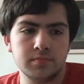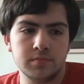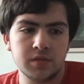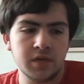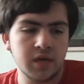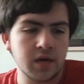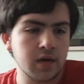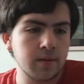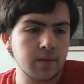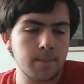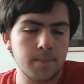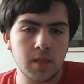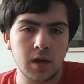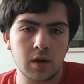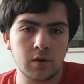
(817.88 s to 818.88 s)
yeah,
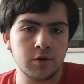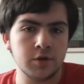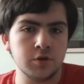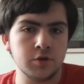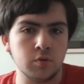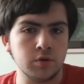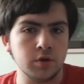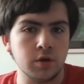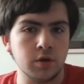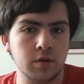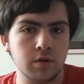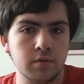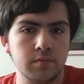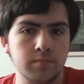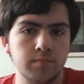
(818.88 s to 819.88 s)
I already told y'all
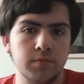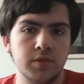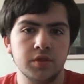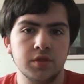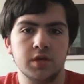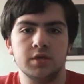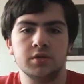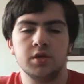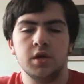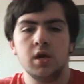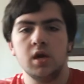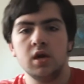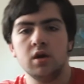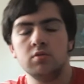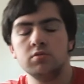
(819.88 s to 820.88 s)
things.
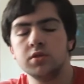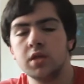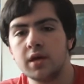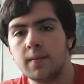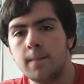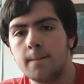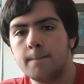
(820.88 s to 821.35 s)
It was like